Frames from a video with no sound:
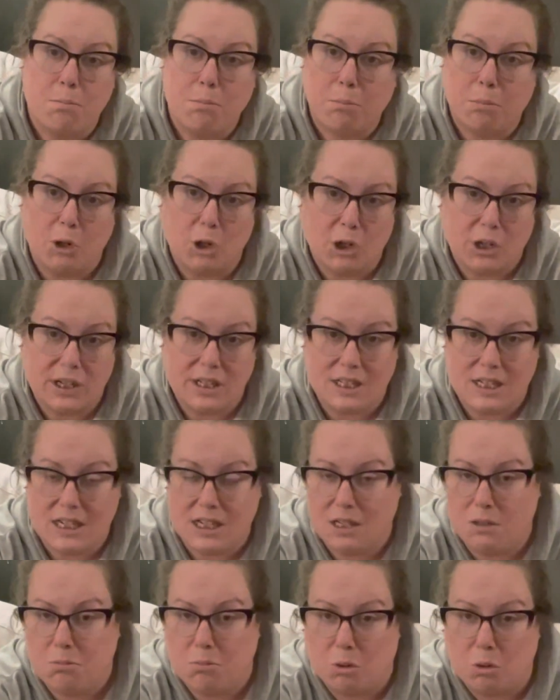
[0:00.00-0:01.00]

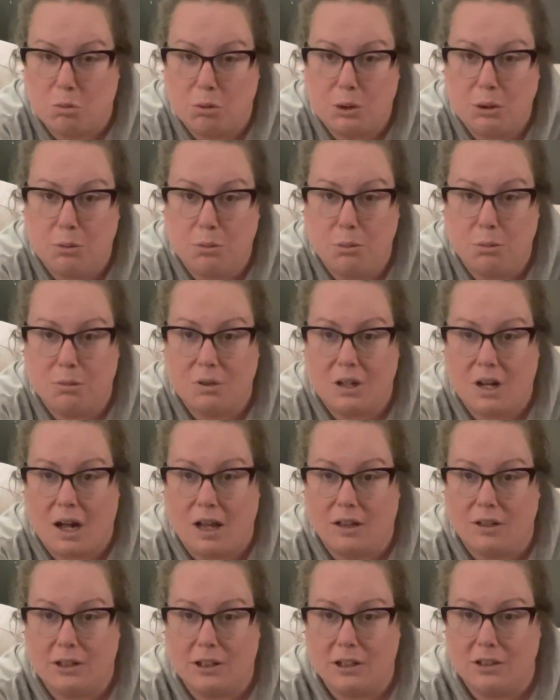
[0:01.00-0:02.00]
burgundy maroon
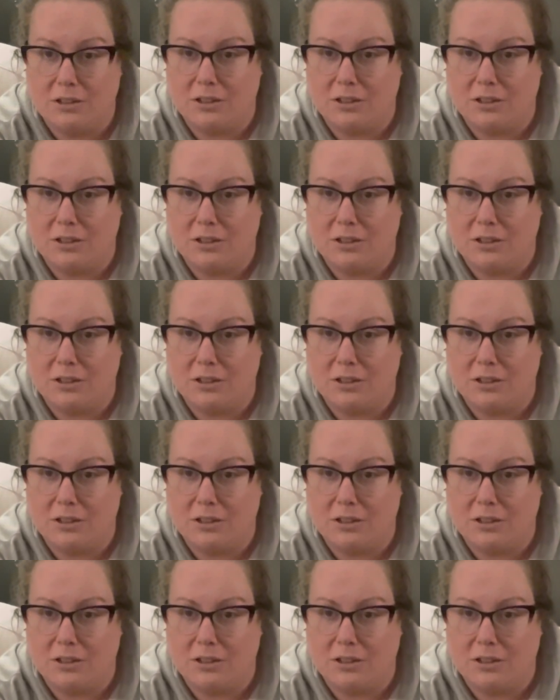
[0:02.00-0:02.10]
color.